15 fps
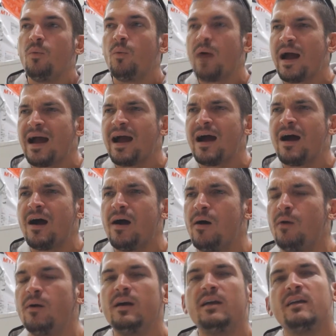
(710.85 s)

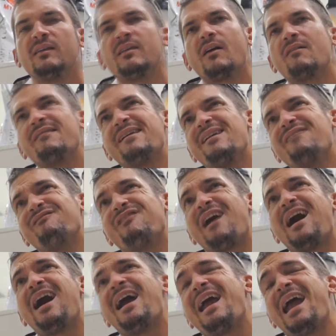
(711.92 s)
Wow! So if
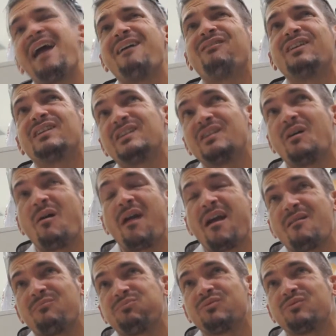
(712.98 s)
I have a soy